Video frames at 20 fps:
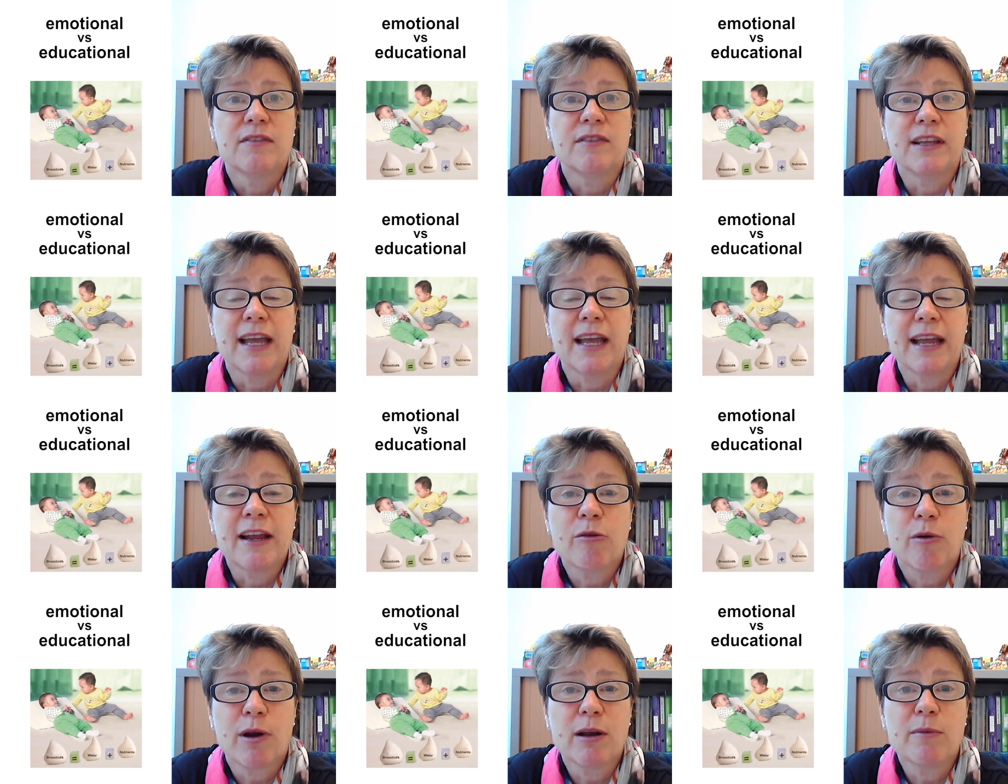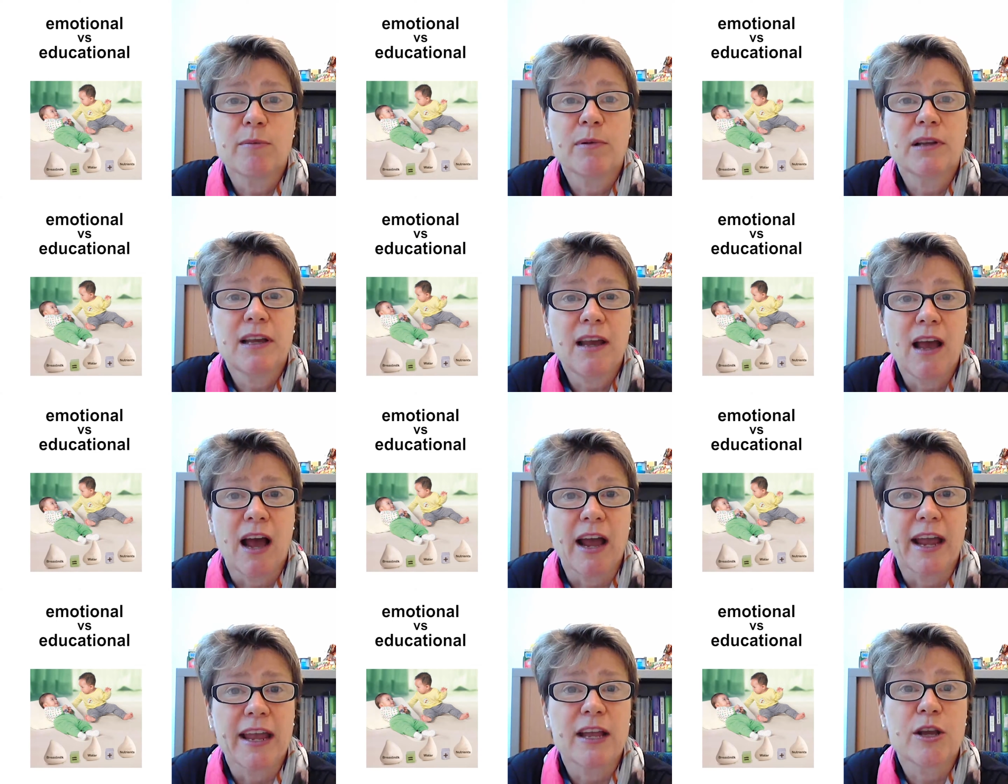The incredibly
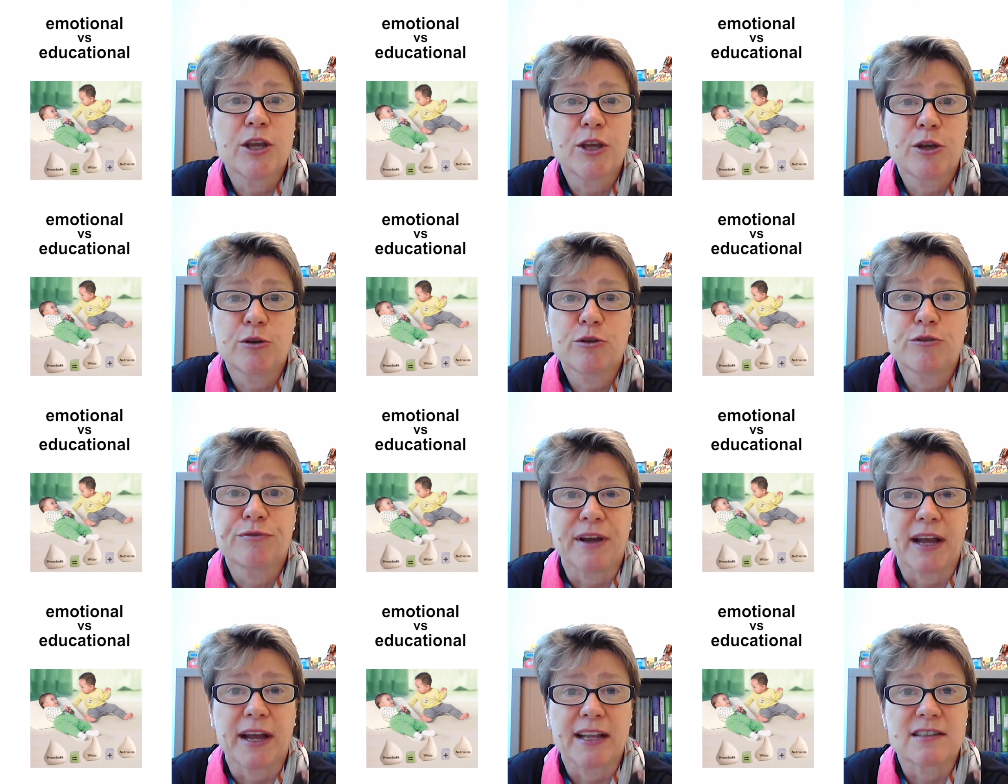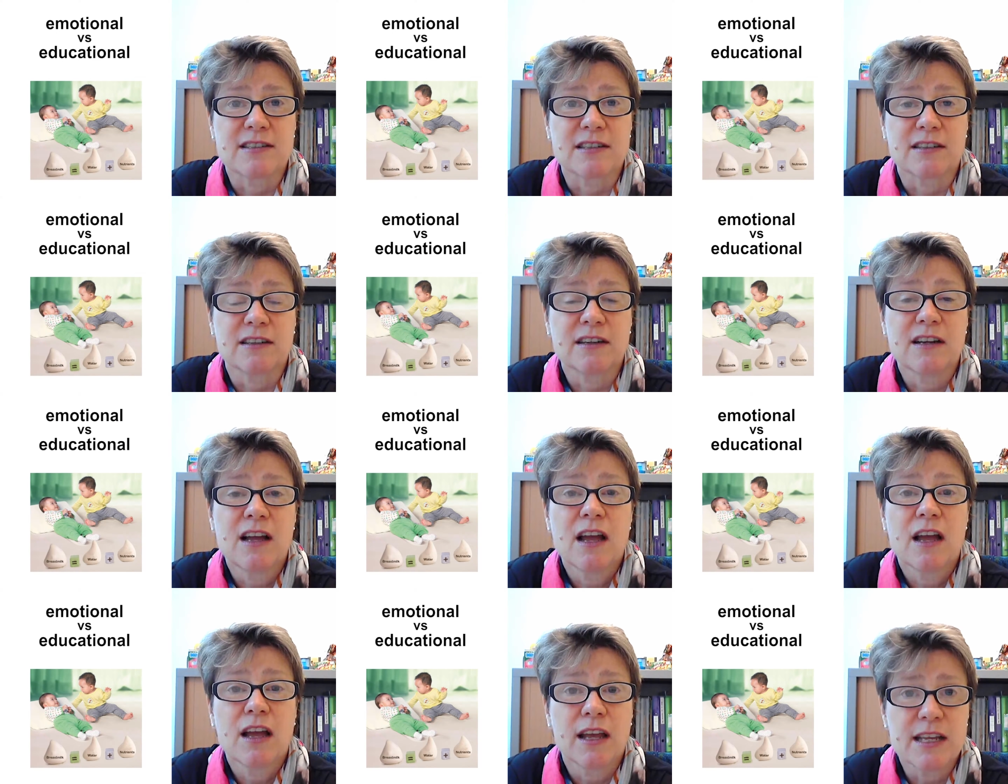high cute factor
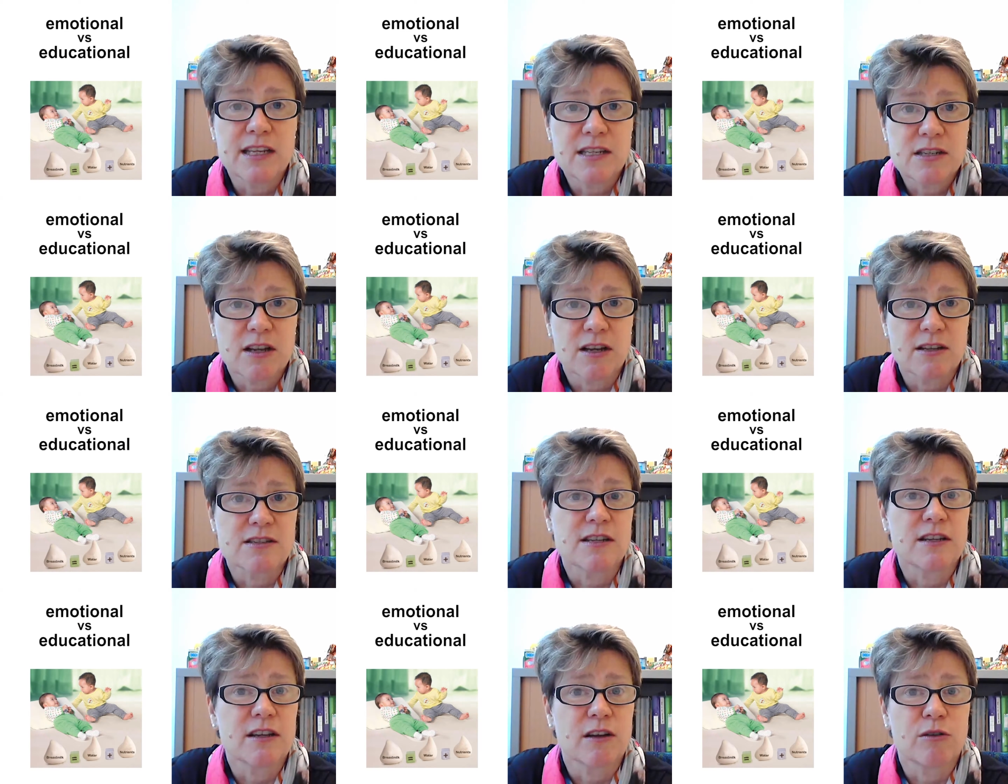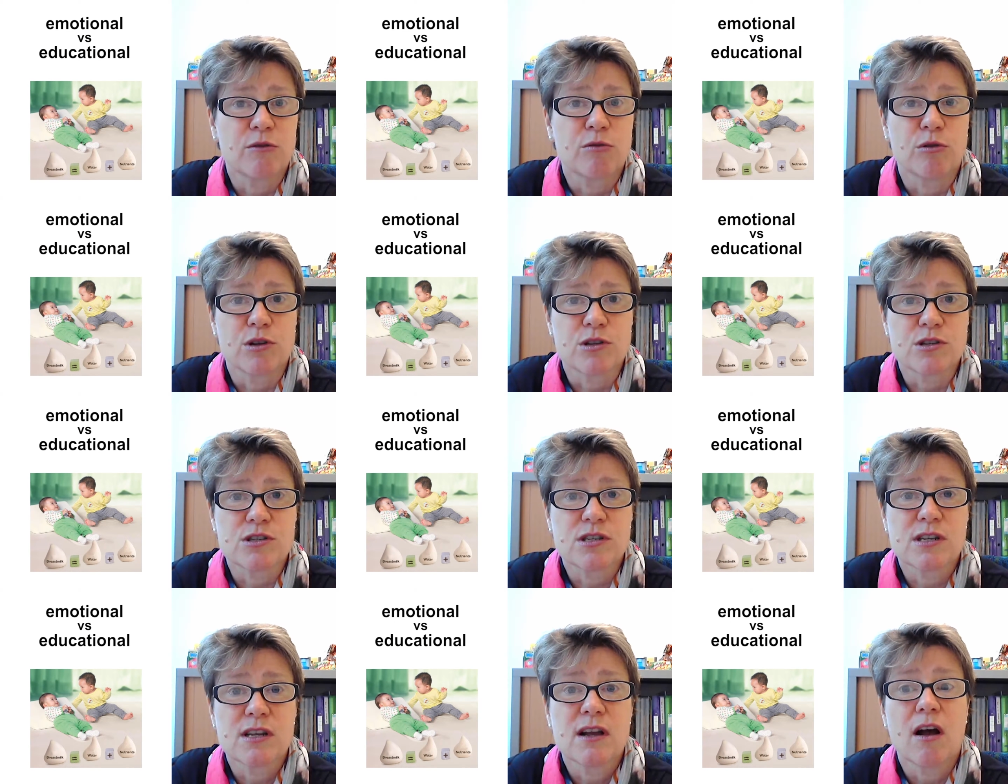is cutting
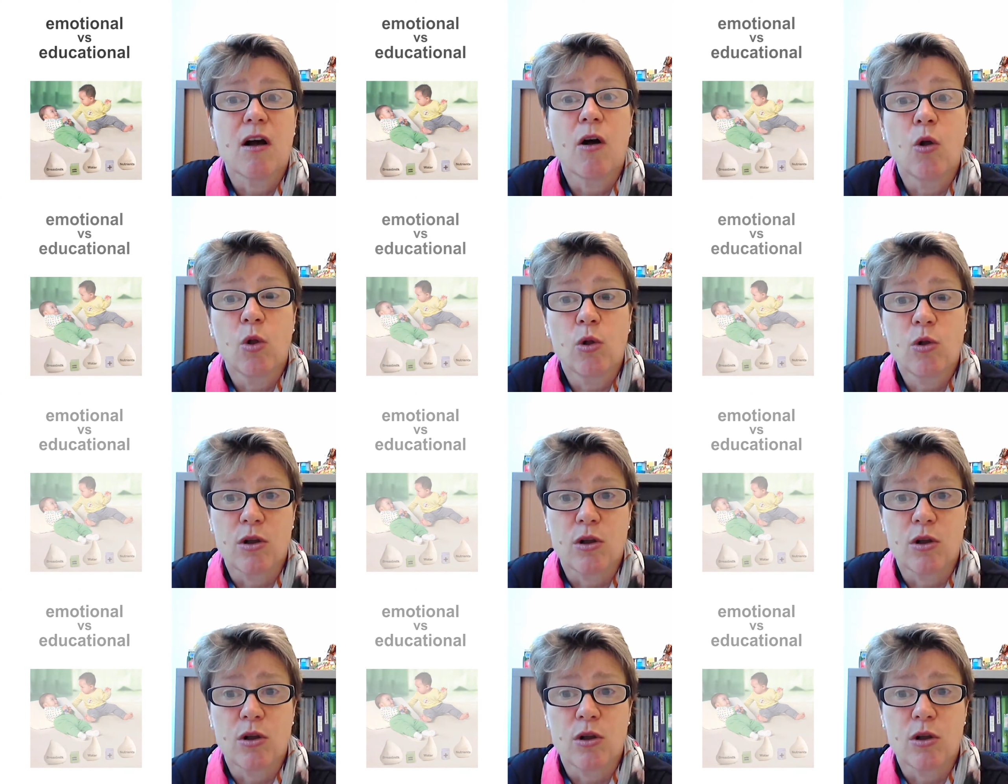across all